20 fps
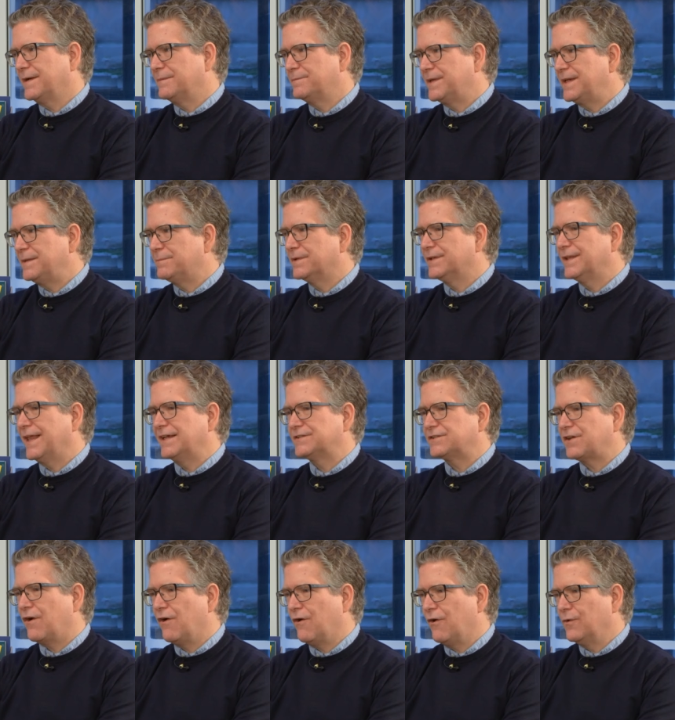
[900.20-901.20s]
about people
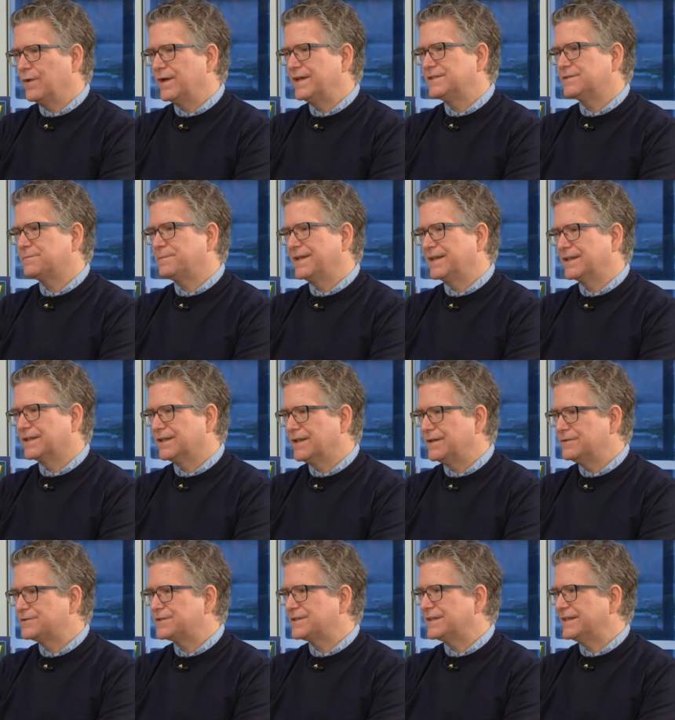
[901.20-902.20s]
has always been
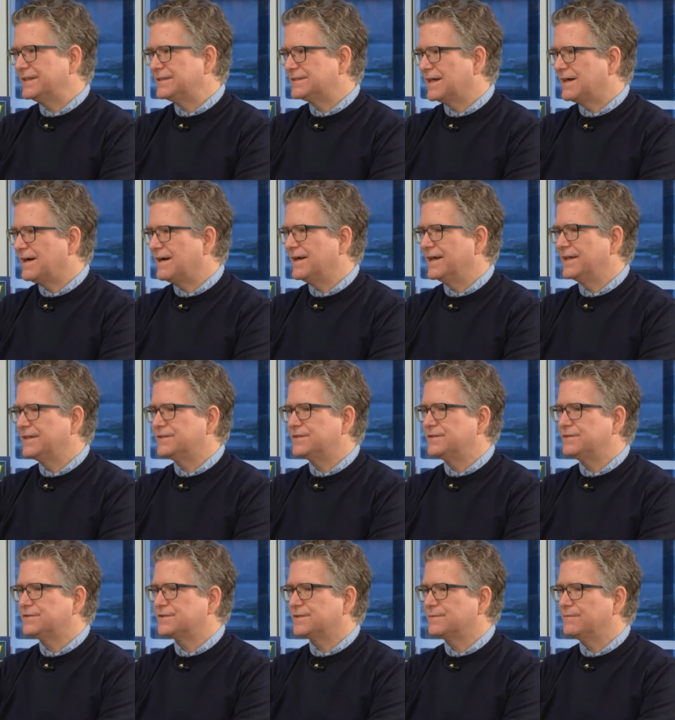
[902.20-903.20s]
closely tied
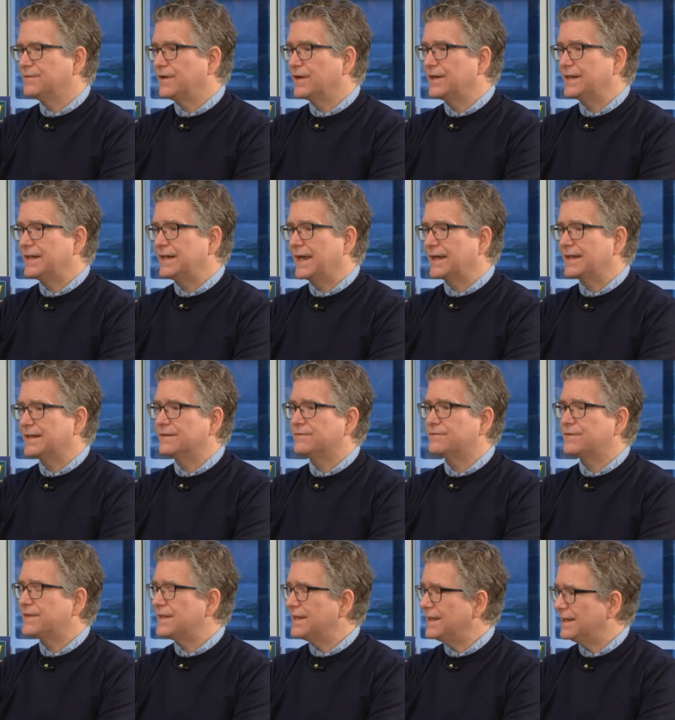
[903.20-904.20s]
to some very negative
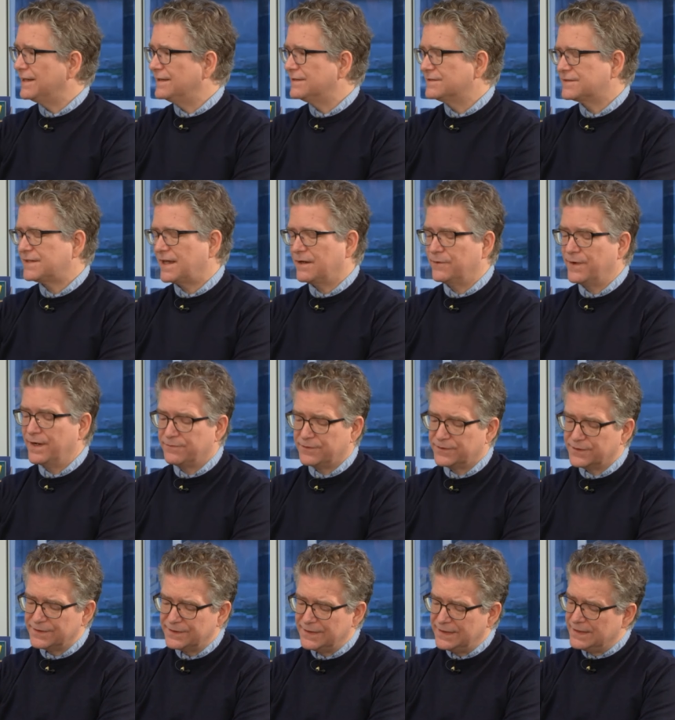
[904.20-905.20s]
things.
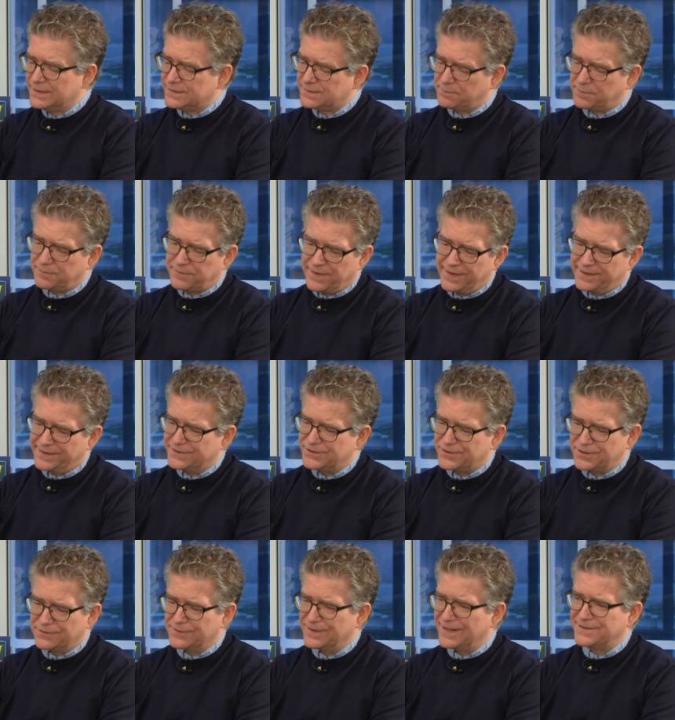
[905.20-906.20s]
However, simplifying and
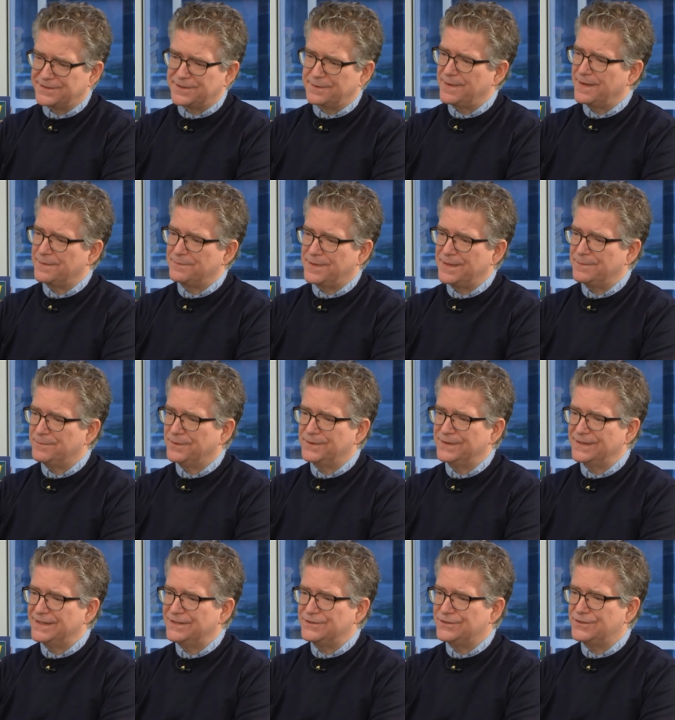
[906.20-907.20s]
generalizing about
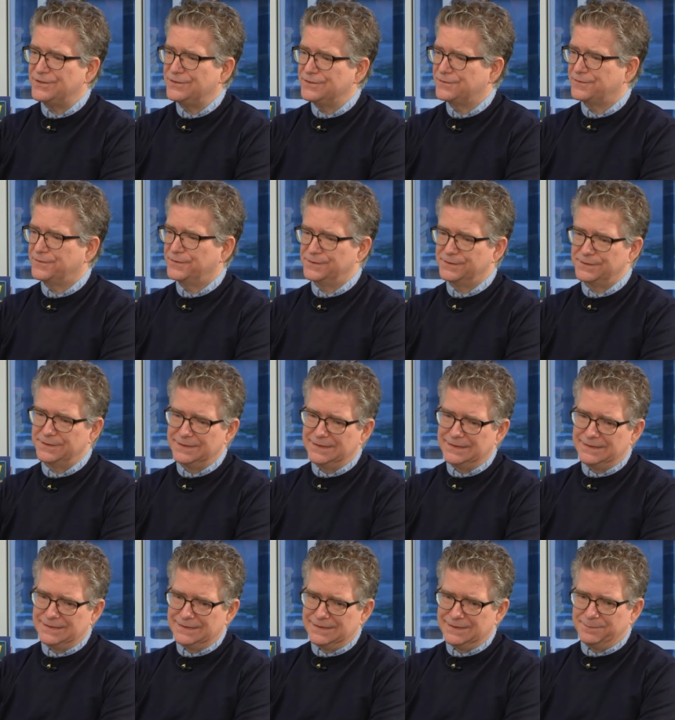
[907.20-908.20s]
people is useful,
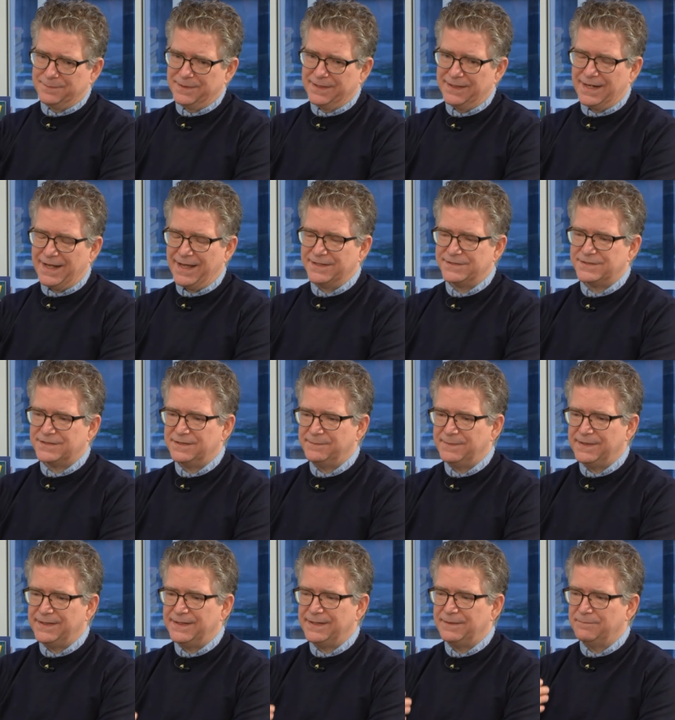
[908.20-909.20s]
but it has to
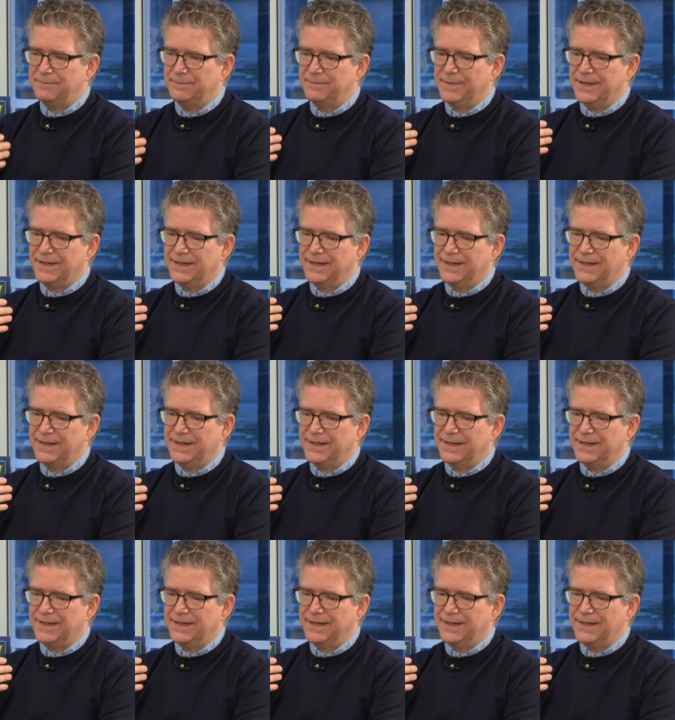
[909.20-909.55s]
be,